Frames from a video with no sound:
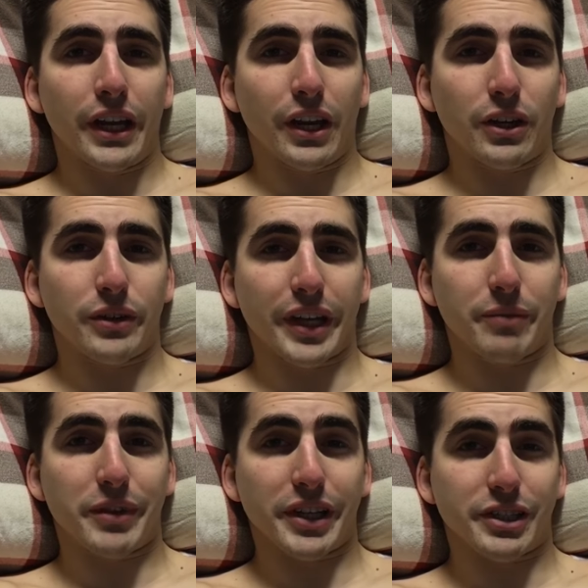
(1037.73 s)
I know they gave
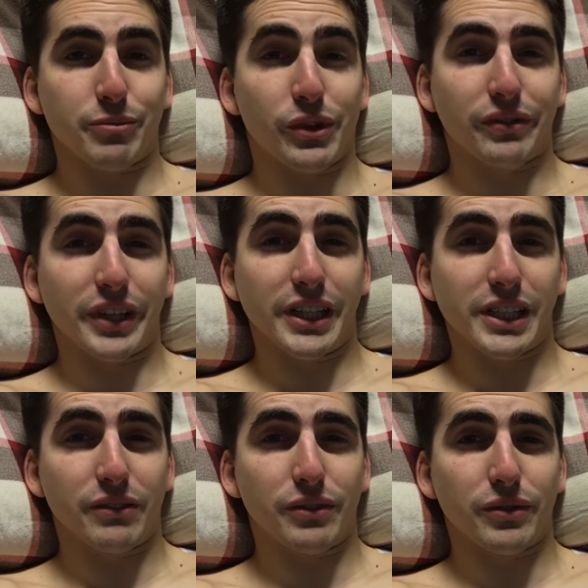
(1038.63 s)
me like some morphine and
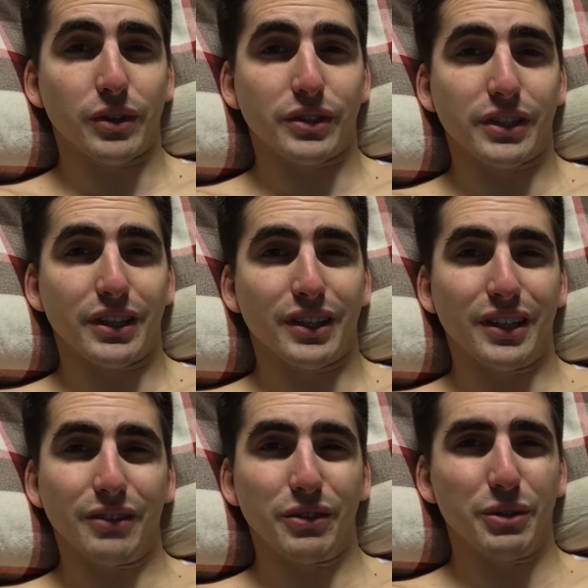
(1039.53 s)
stuff at first, and
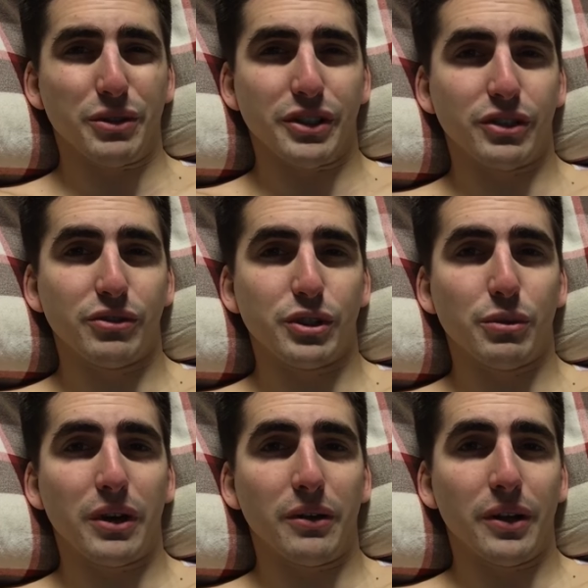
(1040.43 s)
I really wasn't doing too
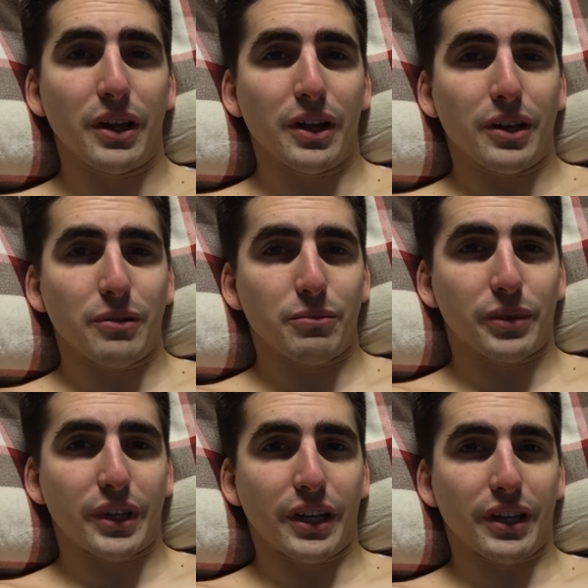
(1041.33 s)
well.
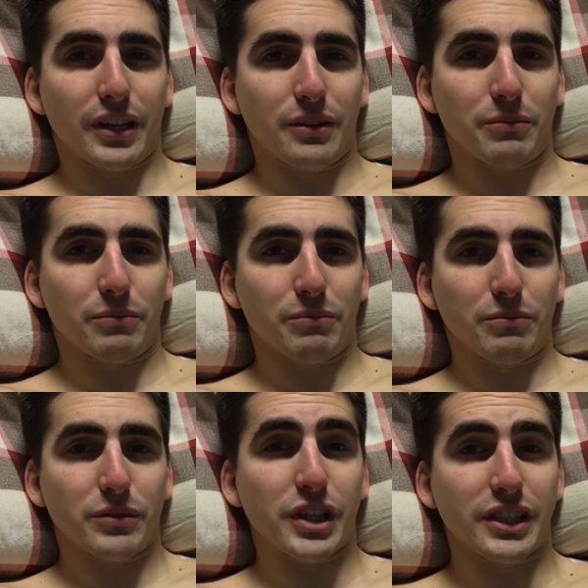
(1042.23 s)
But then
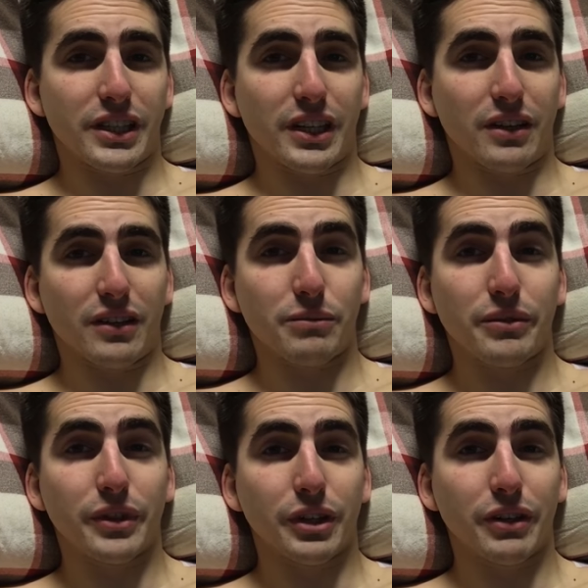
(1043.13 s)
since then, I'm
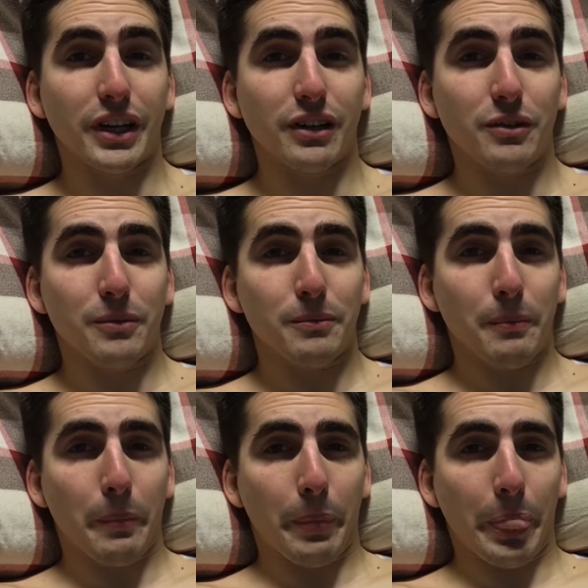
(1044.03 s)
feeling great.
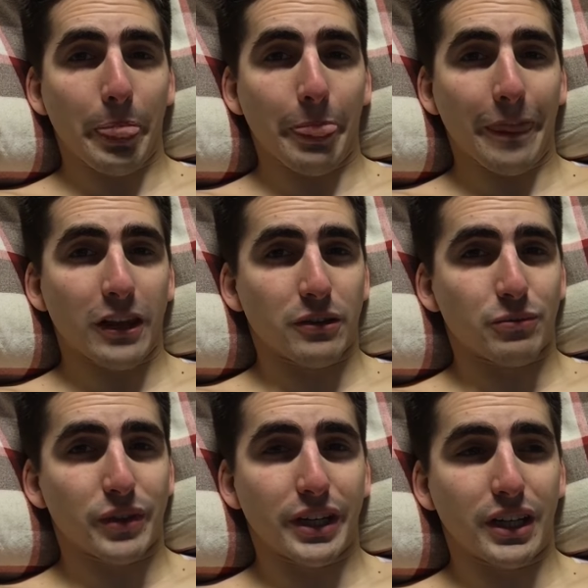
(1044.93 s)

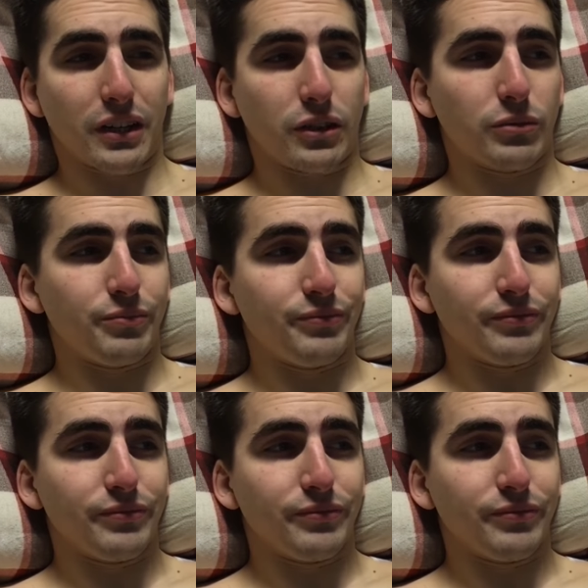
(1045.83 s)
Right now,